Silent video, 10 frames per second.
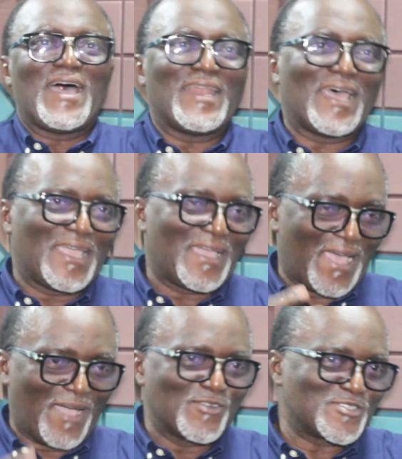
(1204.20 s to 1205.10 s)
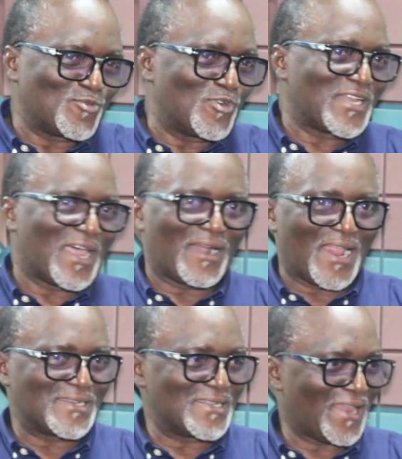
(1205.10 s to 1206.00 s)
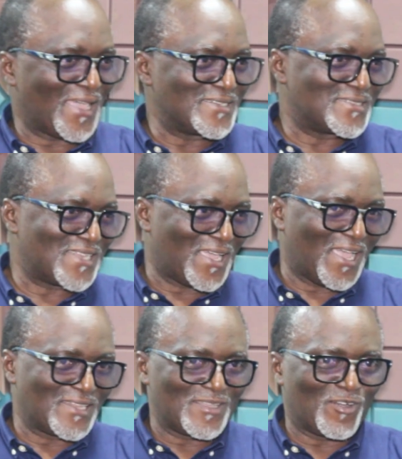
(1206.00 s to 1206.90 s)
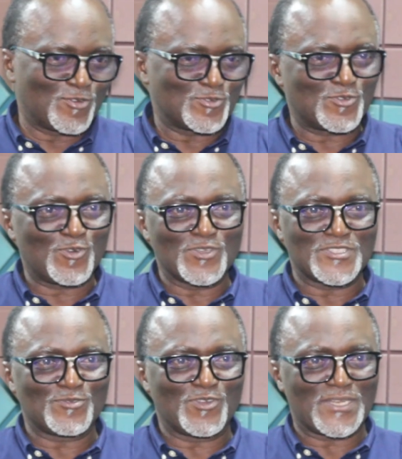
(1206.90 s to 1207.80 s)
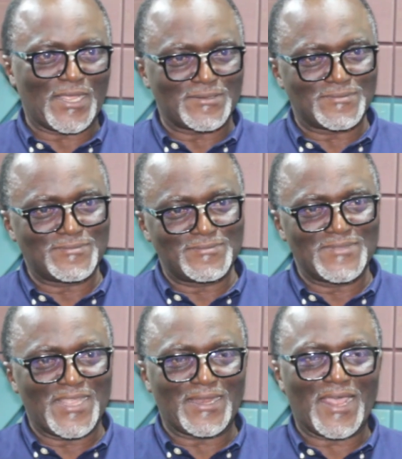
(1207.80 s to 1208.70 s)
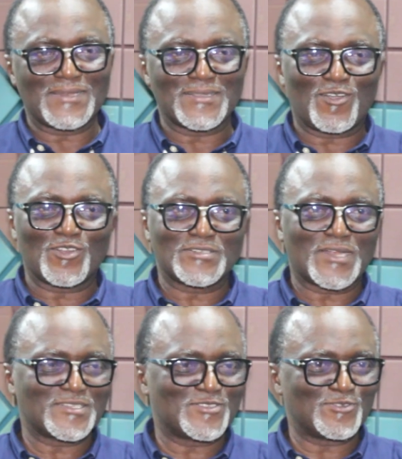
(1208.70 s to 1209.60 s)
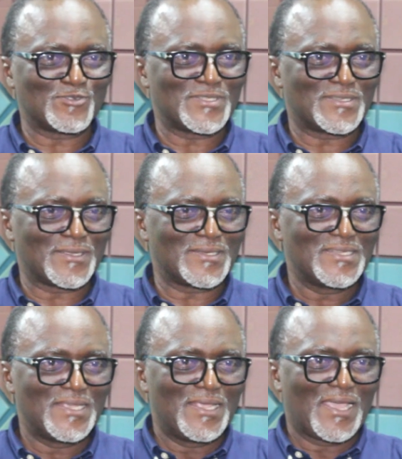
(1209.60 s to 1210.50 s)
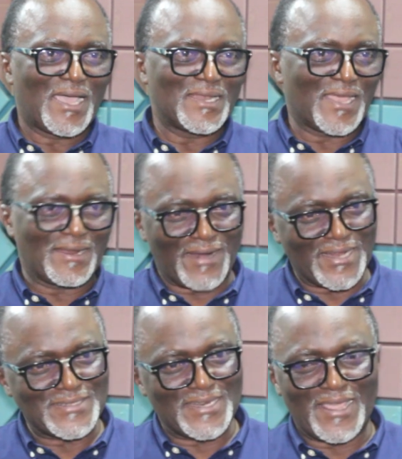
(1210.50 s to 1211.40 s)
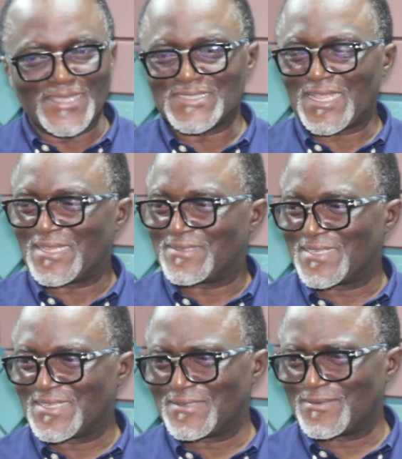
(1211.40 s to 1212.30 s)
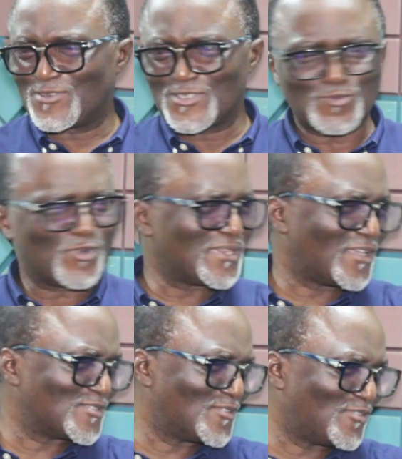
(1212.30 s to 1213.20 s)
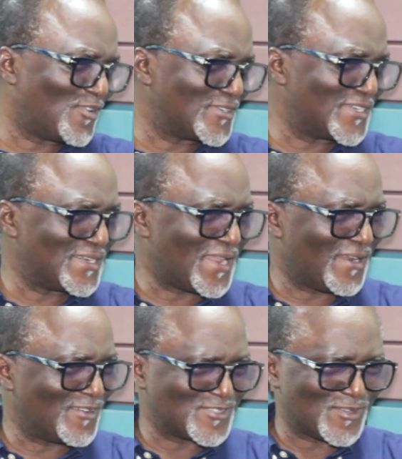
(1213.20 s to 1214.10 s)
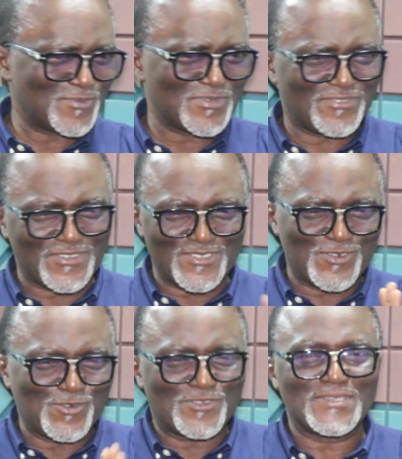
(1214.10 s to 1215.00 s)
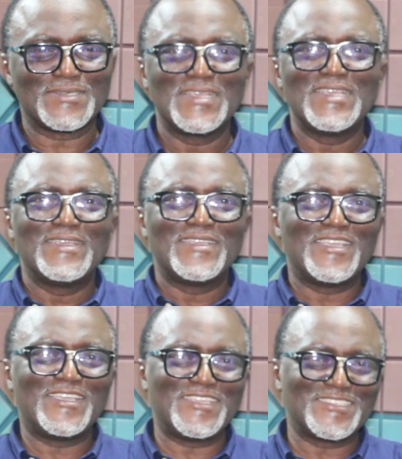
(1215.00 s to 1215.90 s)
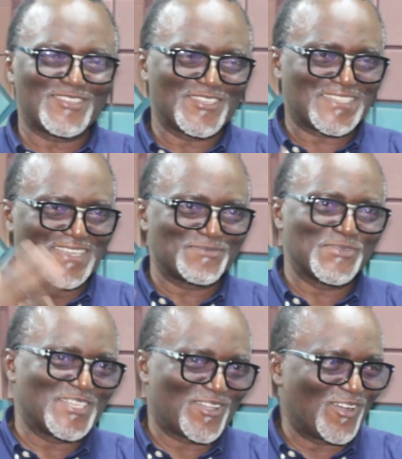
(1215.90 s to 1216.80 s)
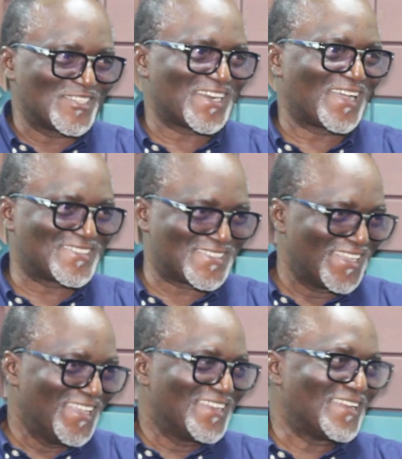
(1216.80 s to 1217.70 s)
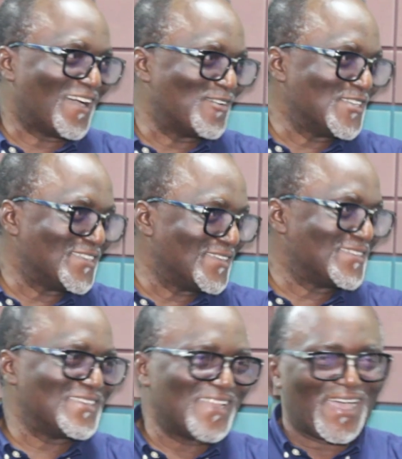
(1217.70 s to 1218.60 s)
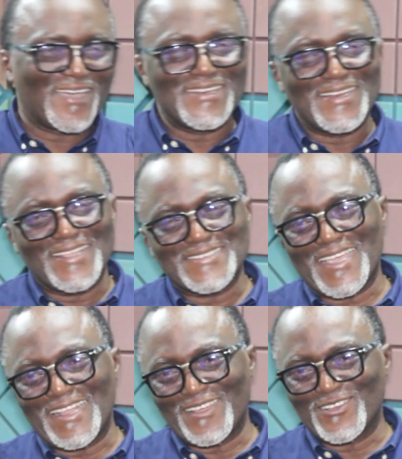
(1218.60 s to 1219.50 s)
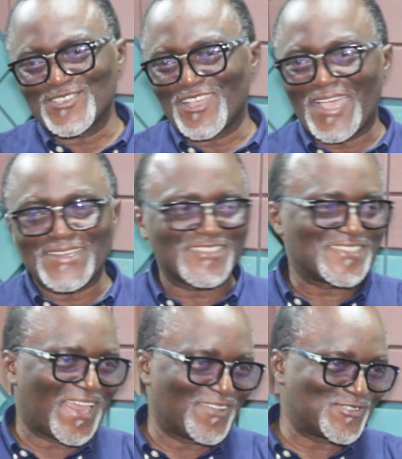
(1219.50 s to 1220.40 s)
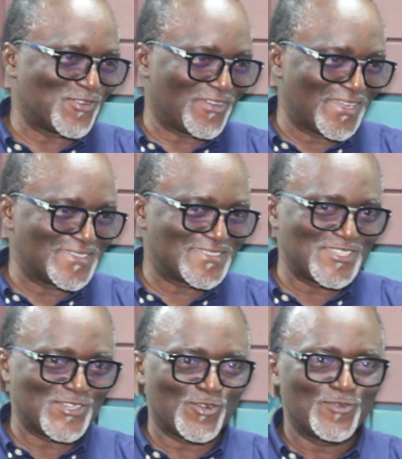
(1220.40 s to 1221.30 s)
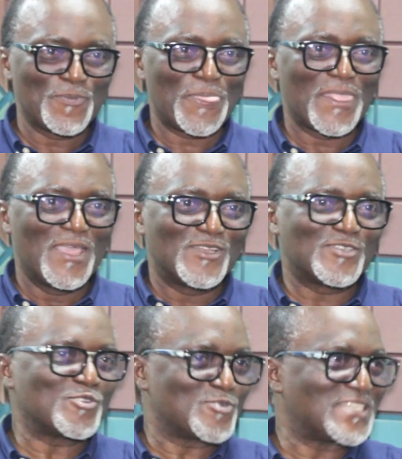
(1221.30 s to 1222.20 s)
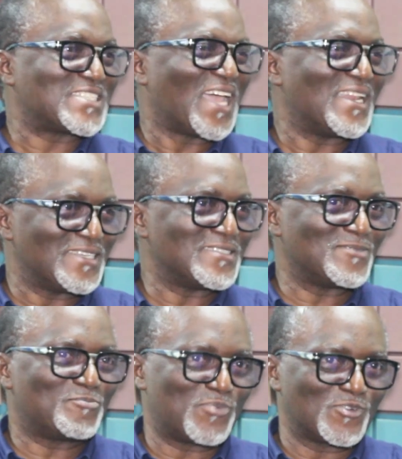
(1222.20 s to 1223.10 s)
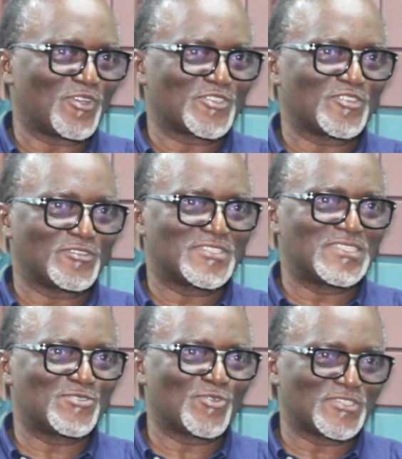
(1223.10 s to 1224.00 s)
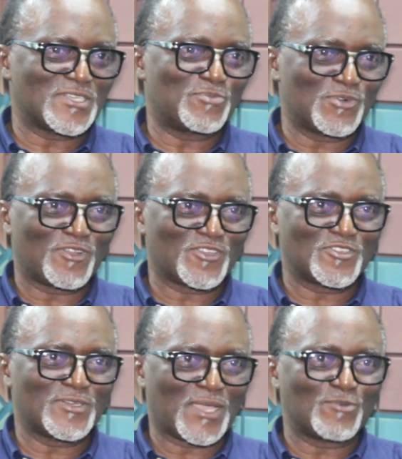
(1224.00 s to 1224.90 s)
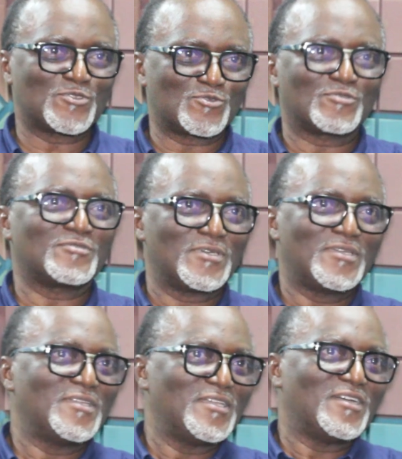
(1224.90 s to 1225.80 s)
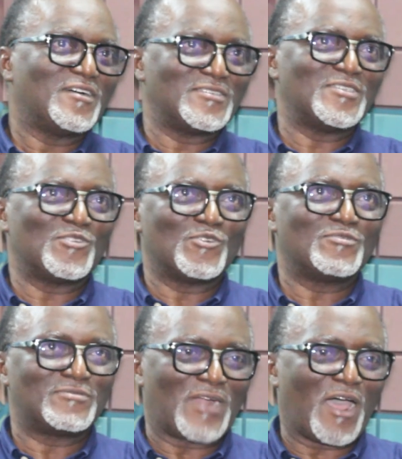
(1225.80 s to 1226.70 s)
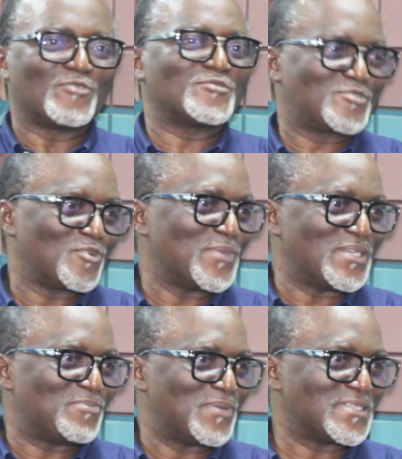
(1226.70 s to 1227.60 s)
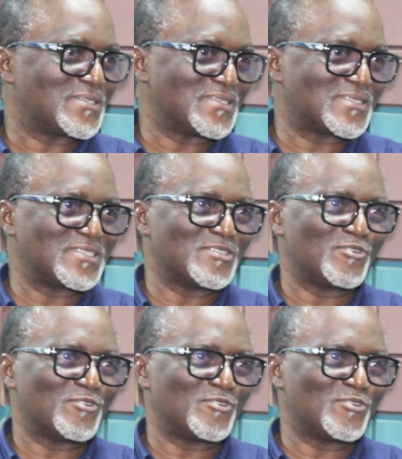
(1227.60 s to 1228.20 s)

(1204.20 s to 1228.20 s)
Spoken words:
And I was the one that ran the lights. And Okuduro was the one that had the contracts to do it then. And I ran the lights, and I think it was 1,400 naira or something for the whole thing. He just sent me the contract that we letter, and I just laughed over it, those were challenging productions. This was a production that we took, round so many places.